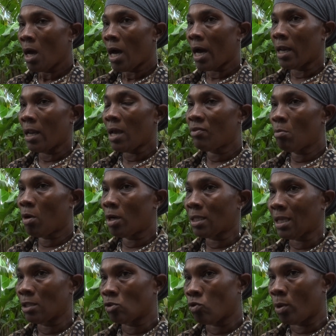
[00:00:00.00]
And everybody
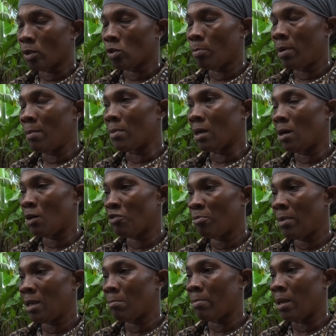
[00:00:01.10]
tends to want to blame the
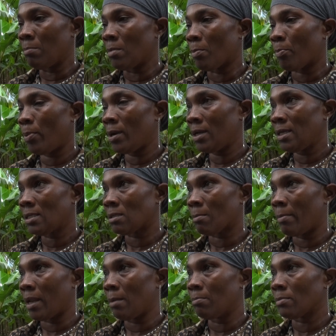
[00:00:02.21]
government, blame the police,
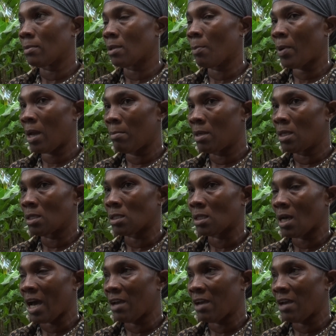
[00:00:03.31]
blame the Prime Minister.